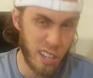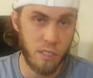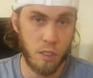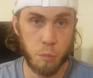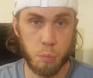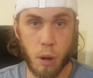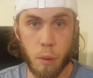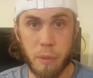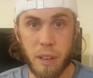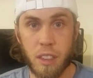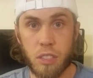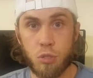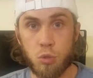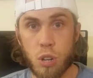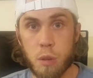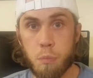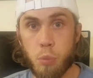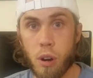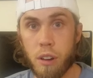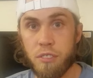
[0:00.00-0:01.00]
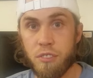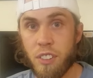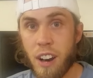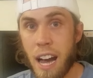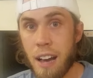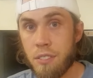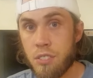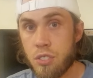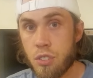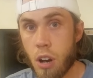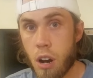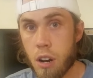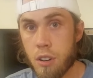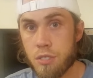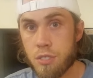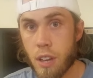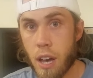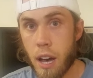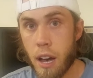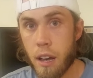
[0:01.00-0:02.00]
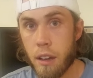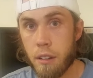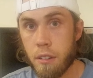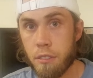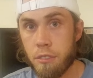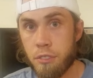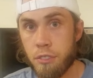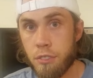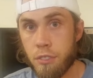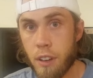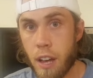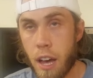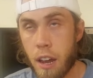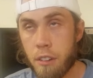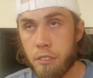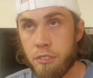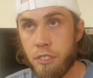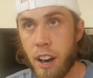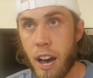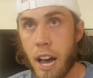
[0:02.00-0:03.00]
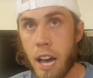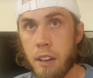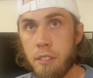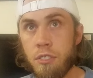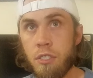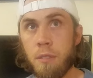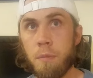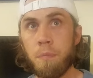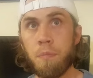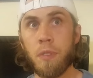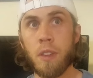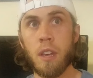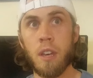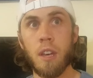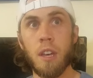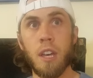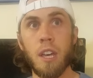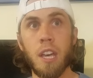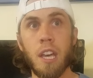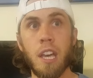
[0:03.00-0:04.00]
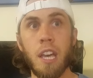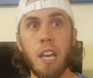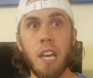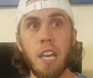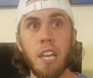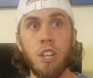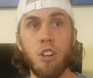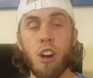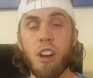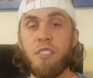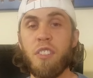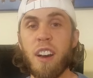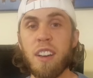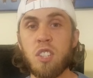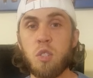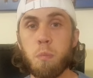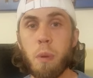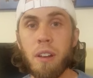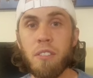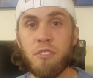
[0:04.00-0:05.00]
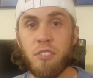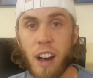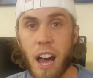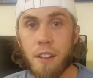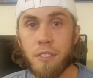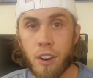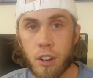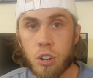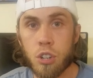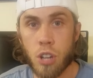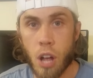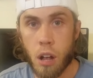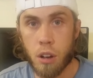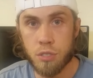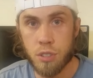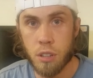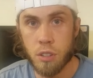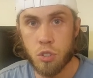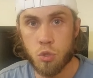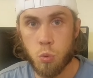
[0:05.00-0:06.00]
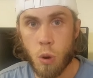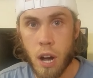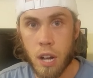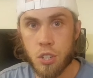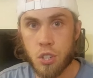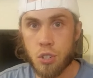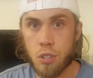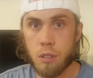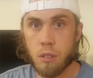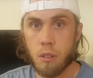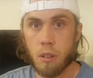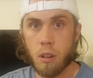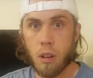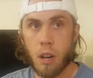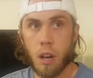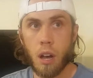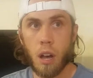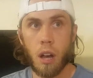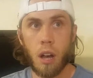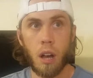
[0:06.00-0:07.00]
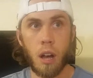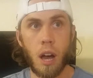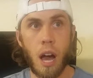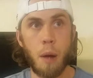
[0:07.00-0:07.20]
it probably a 3.5 stars out of 5. You know, if I spent $500 on this watch, I